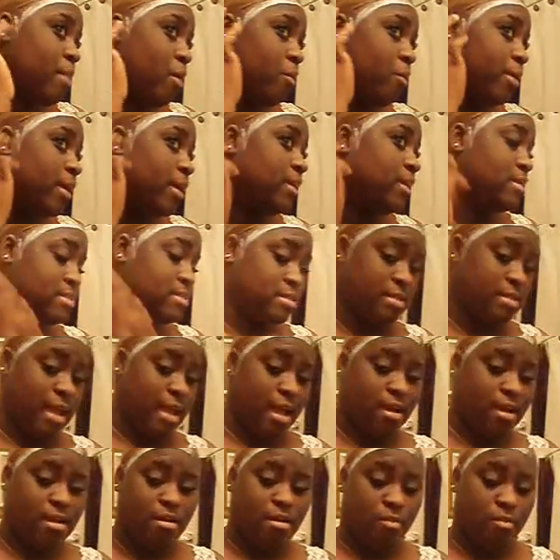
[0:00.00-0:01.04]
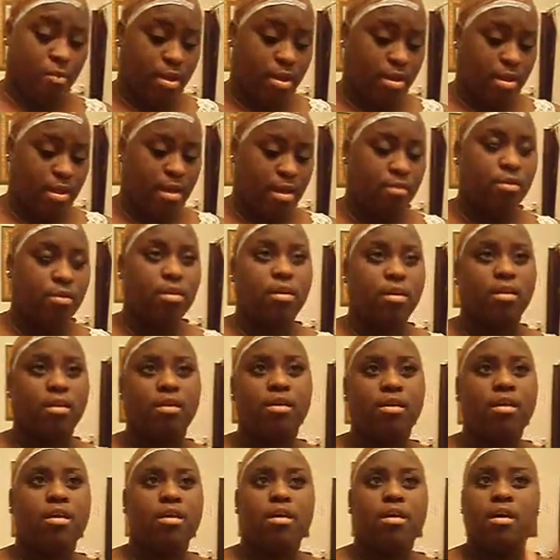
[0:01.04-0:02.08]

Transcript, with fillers: My wig does not come way down here.